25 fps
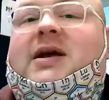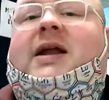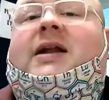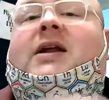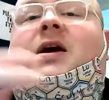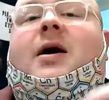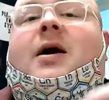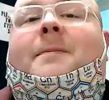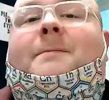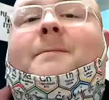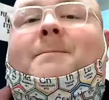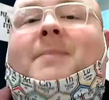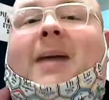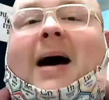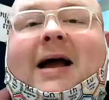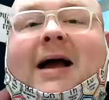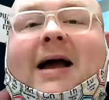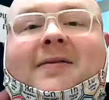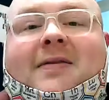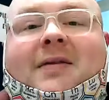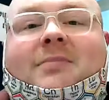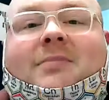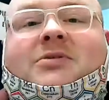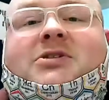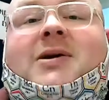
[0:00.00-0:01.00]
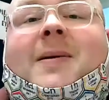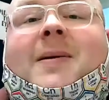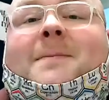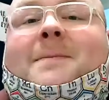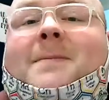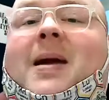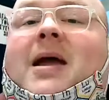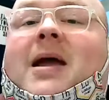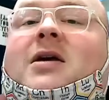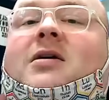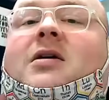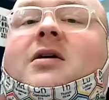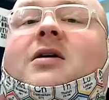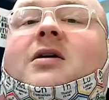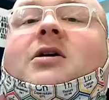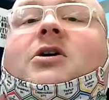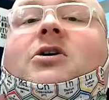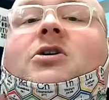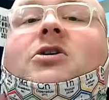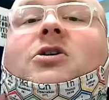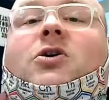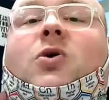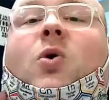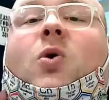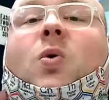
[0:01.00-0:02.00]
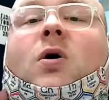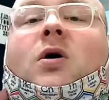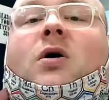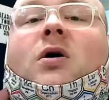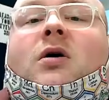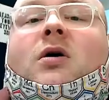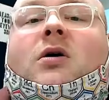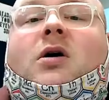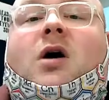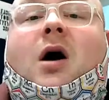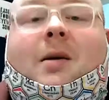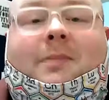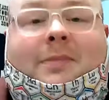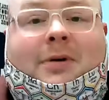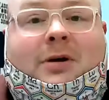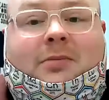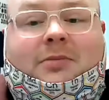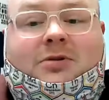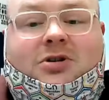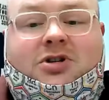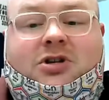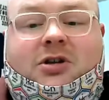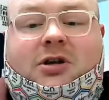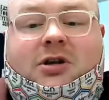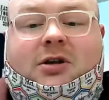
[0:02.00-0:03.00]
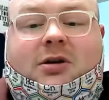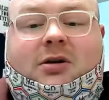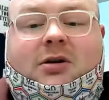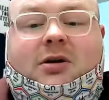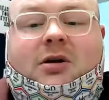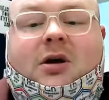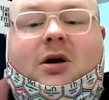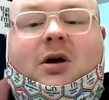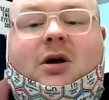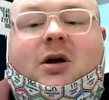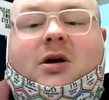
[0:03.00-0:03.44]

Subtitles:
and combine them to make your compound machine.